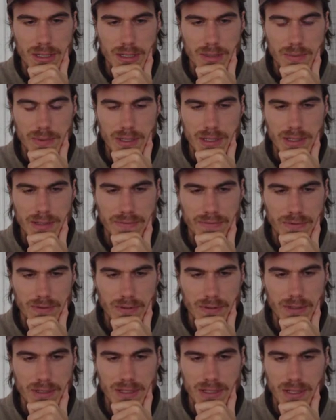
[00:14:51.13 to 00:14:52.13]

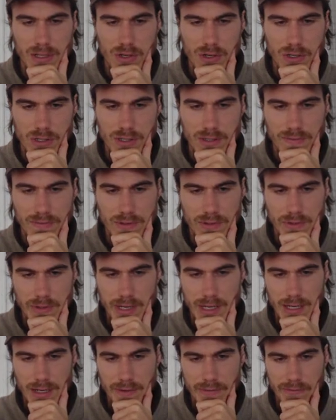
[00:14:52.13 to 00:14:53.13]
It's the cost of the
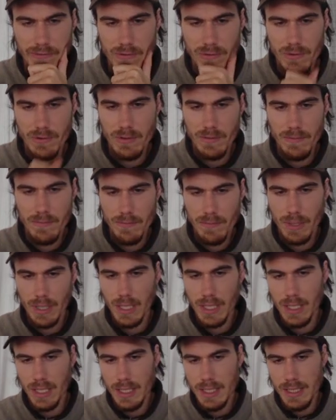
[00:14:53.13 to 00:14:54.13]
organic food
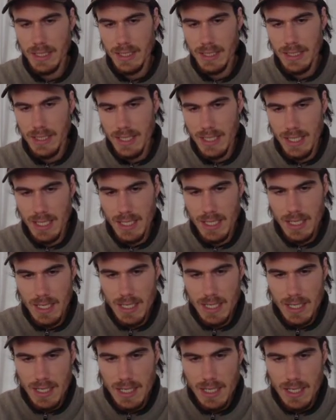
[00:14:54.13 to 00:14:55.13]
behind the
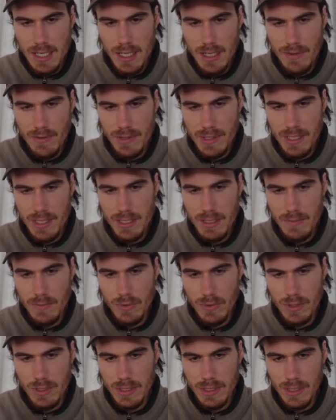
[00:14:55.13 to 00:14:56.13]

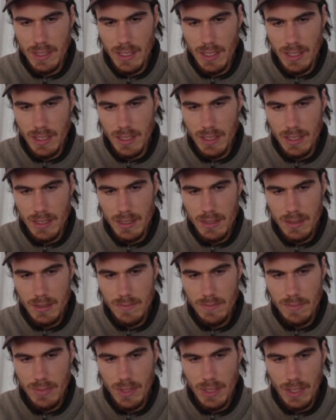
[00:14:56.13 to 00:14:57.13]
irresistible desire
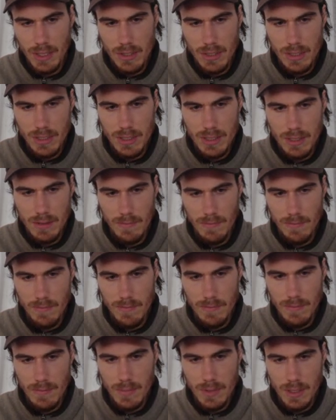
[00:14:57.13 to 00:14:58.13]
to purchase them.
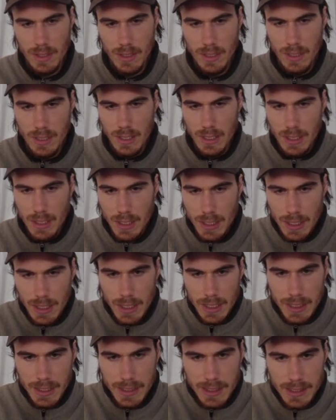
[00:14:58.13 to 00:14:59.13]

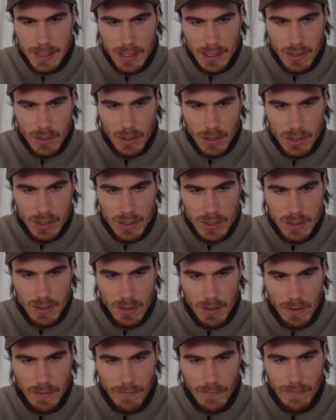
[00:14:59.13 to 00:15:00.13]
Which is the
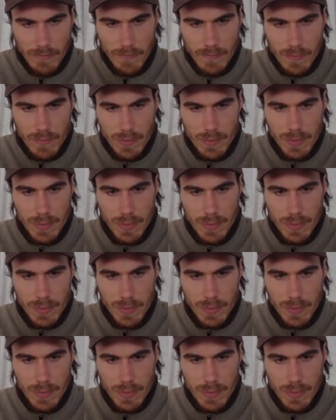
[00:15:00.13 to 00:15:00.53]
cost of